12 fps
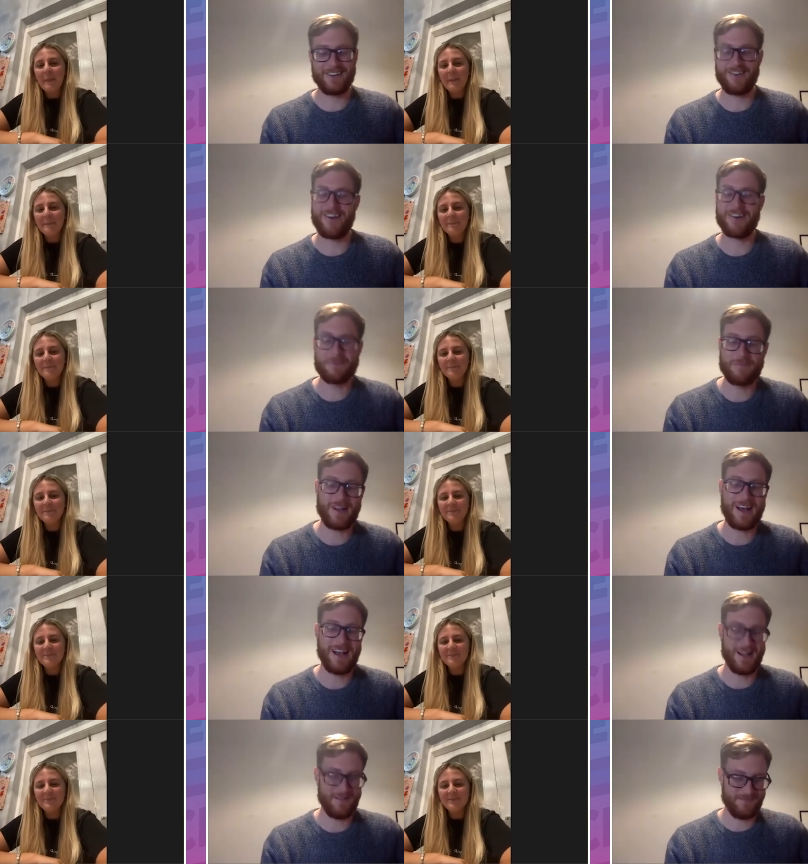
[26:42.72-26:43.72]
Speaker 1: it wrong,
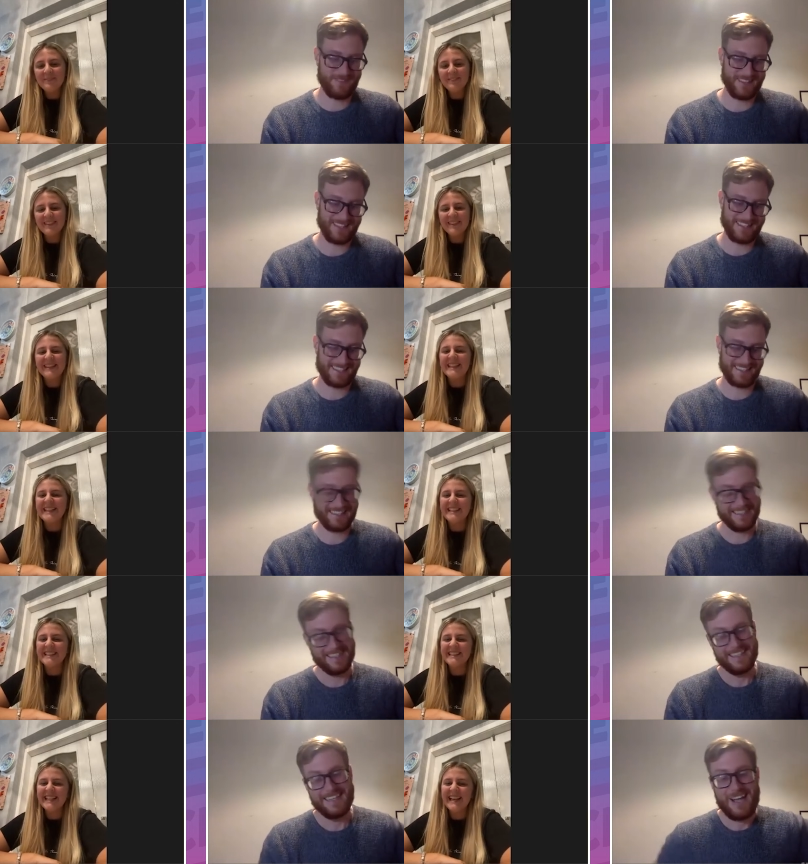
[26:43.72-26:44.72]
but
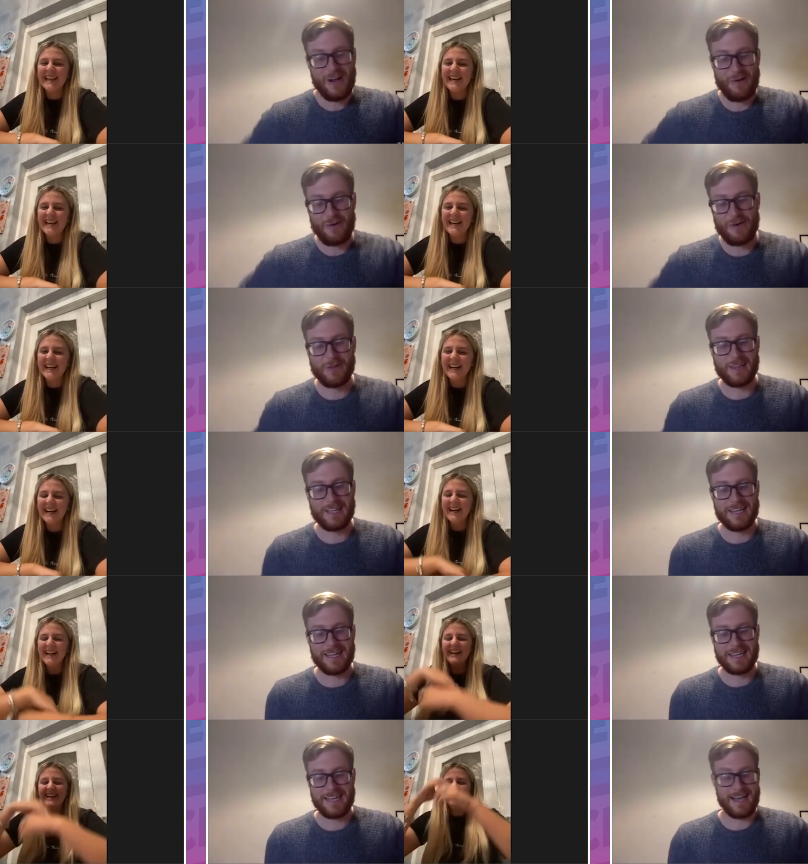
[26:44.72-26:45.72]
we will.
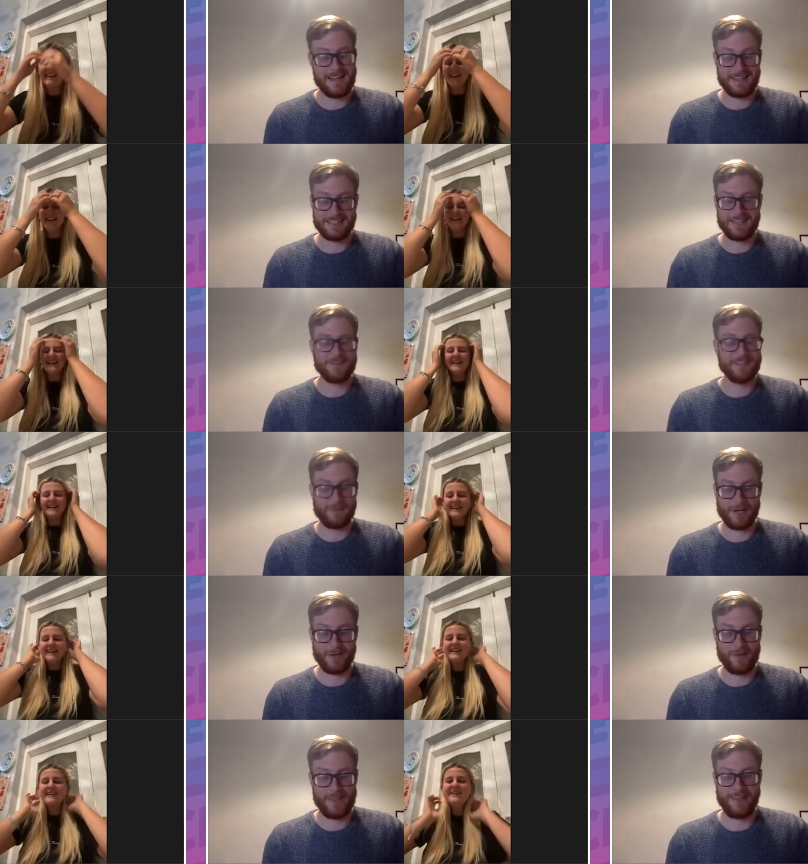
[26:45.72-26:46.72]
Don't think
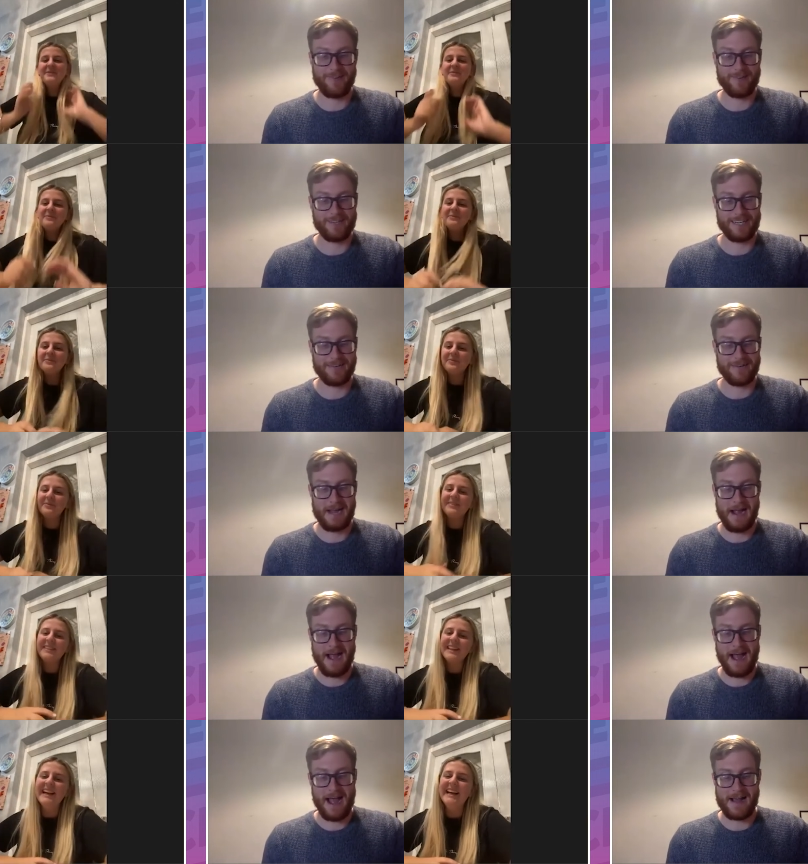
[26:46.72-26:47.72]
I'm going to win that one
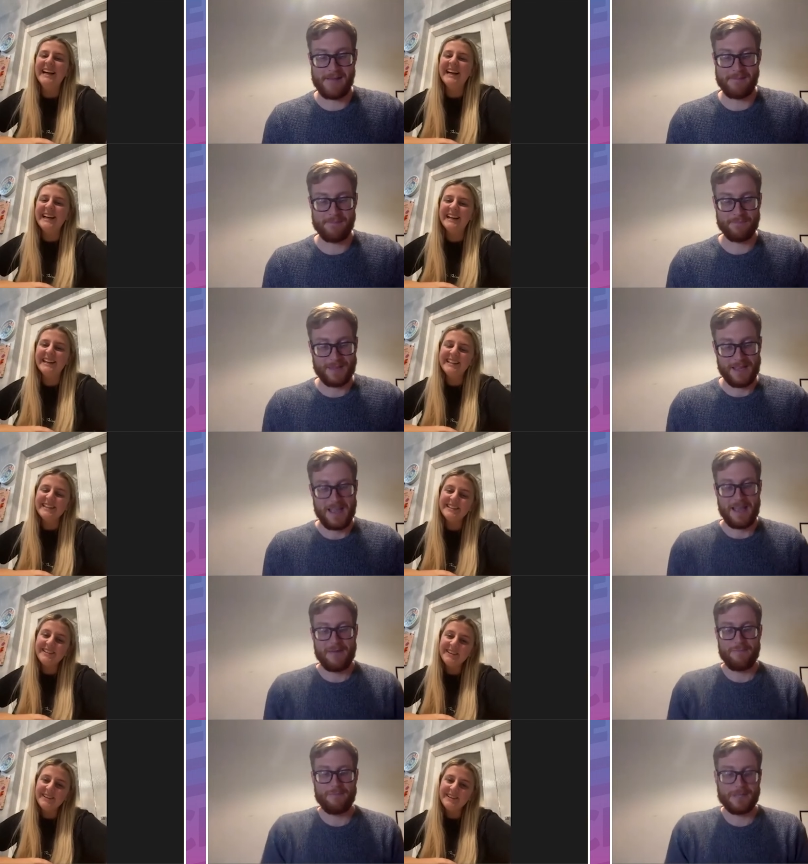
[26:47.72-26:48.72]
anyway.
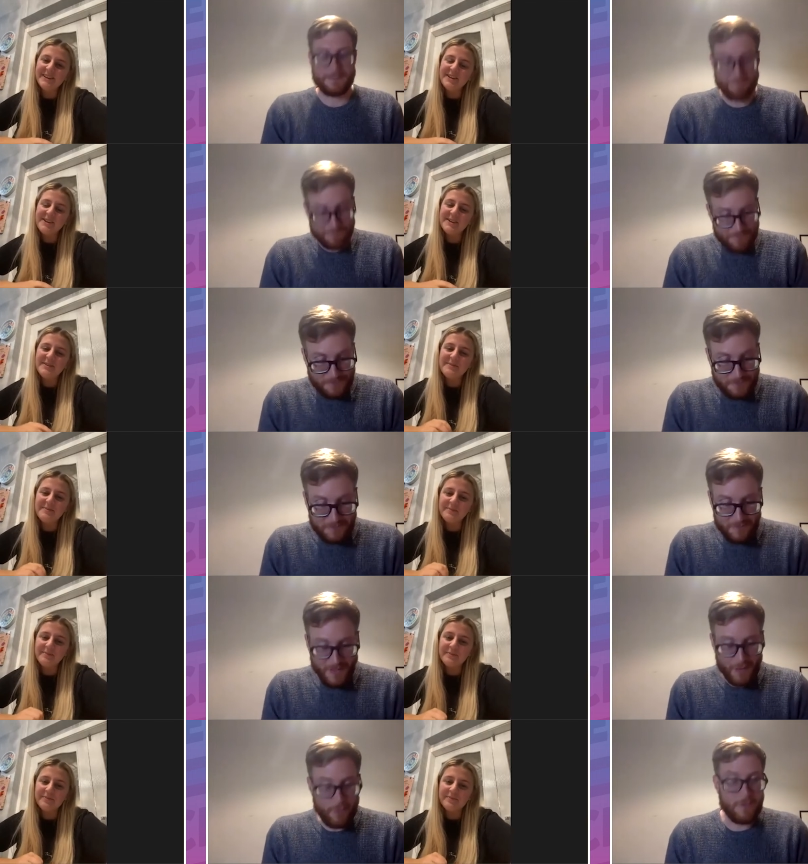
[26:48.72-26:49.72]
But
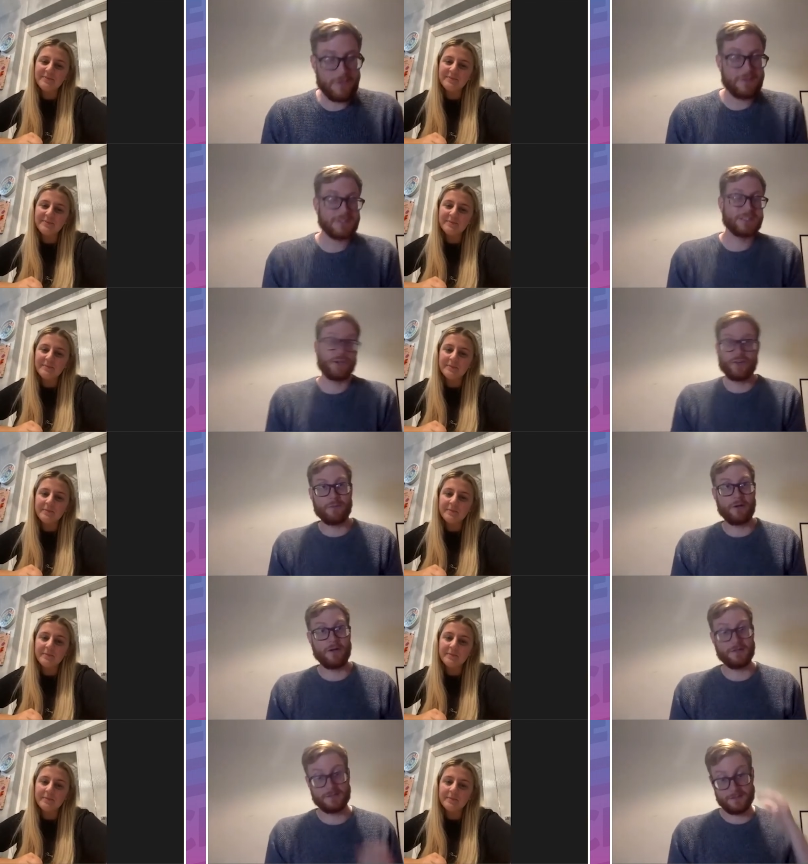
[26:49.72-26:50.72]
we'll move on to You're the
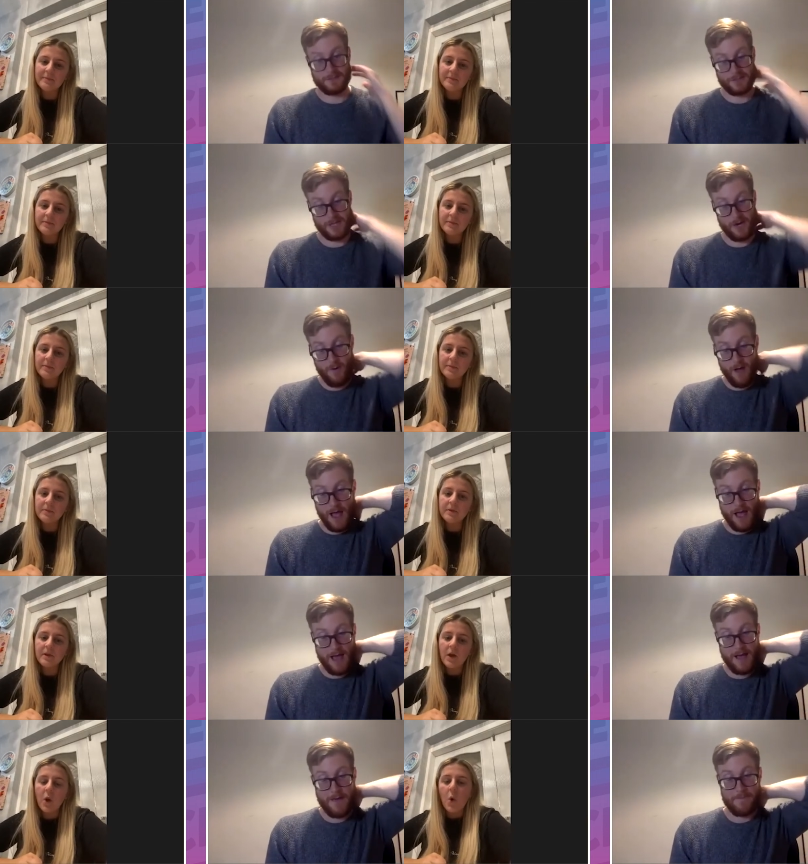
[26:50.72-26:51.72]
Boss.
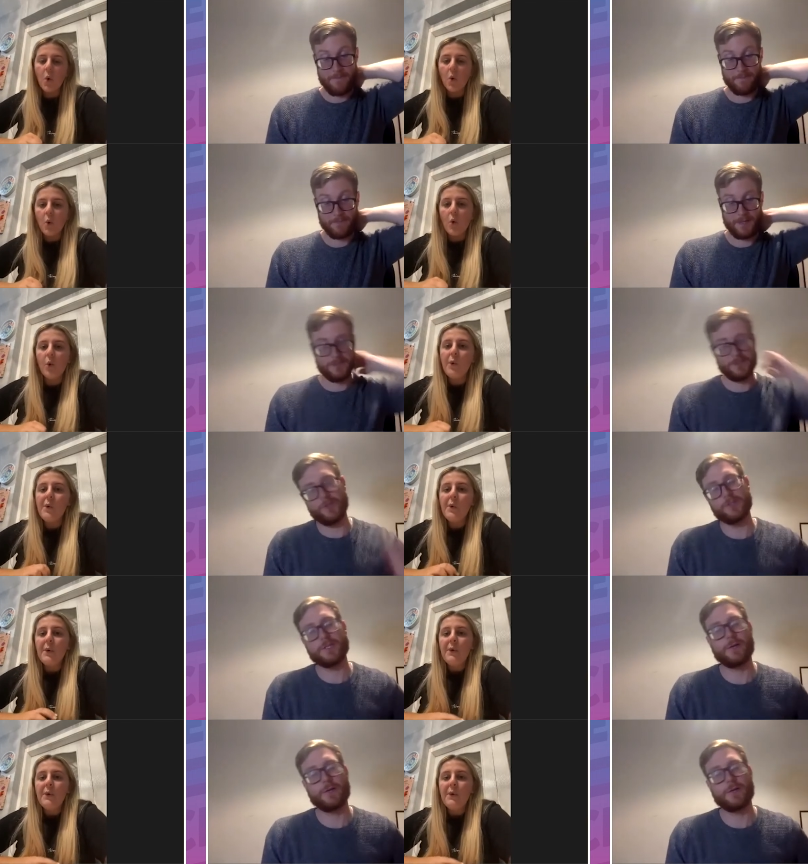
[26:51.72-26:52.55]
So. Georgia,